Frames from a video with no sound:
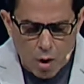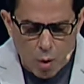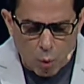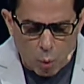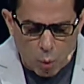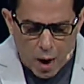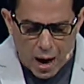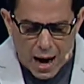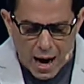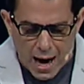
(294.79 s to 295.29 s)

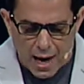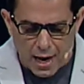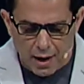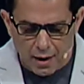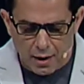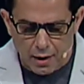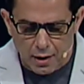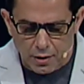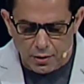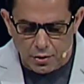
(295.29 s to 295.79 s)
Why
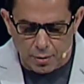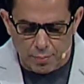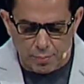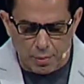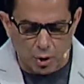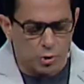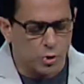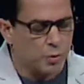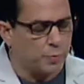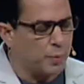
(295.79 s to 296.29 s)
do
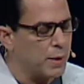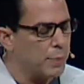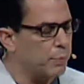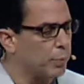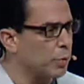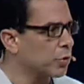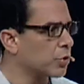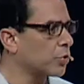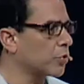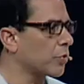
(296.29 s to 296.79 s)
most
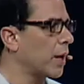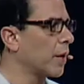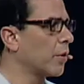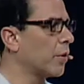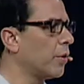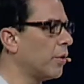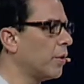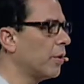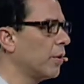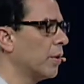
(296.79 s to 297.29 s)
people
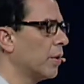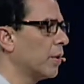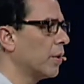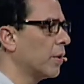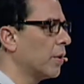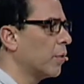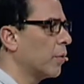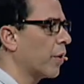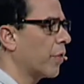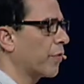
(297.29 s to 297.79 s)
struggle
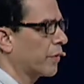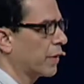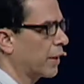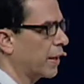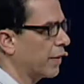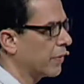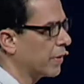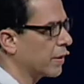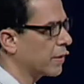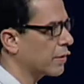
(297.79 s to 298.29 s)
with
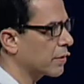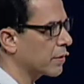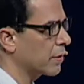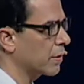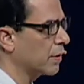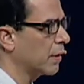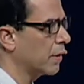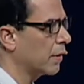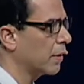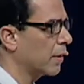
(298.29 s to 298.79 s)
forgiveness?
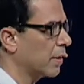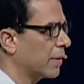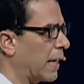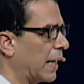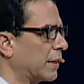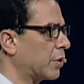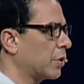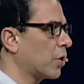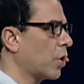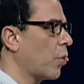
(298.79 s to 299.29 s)

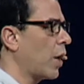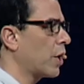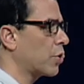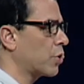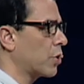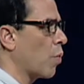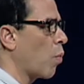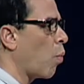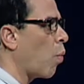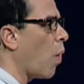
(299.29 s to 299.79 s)
That's the
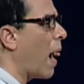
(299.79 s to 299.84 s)
question.